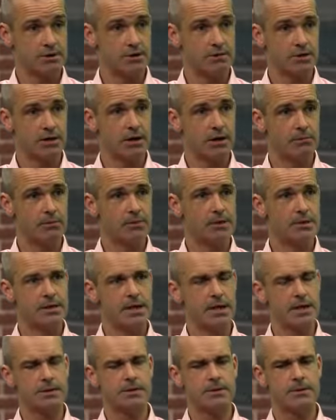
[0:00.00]
of the government
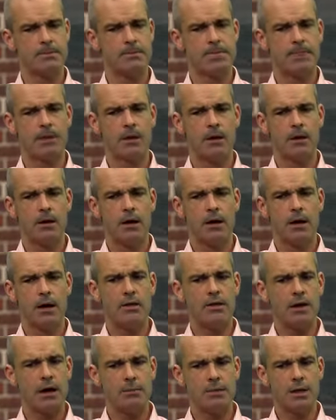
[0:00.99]
debt.
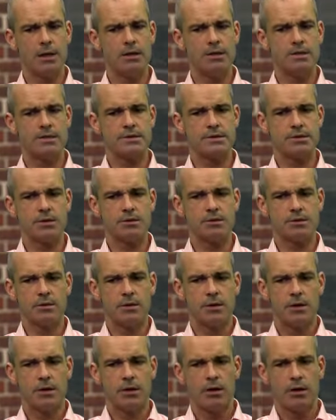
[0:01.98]
And that means that
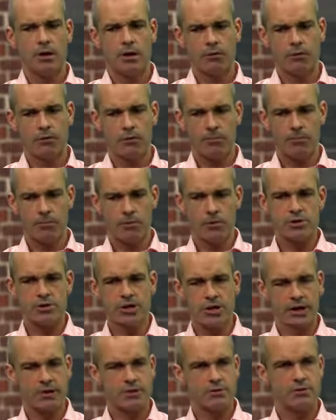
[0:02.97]
for a
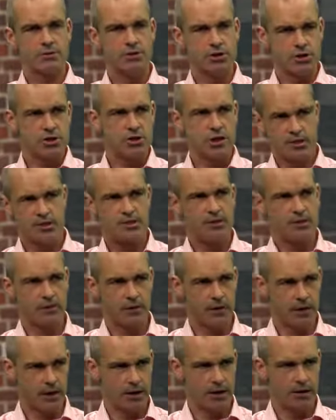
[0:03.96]
project to
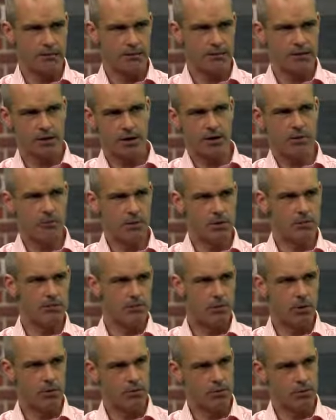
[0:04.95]
justify the
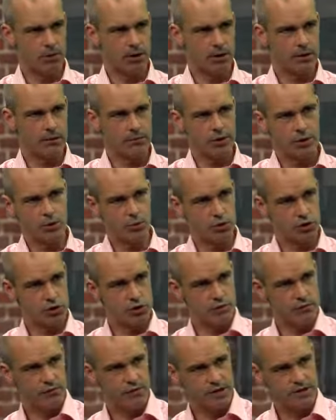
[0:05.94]
government borrowing in order to
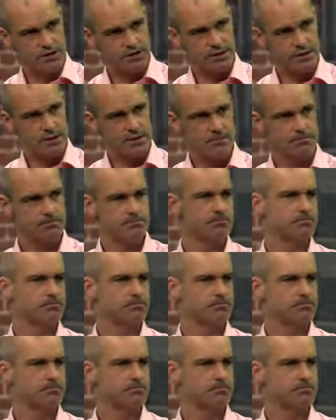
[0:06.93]
invest in it,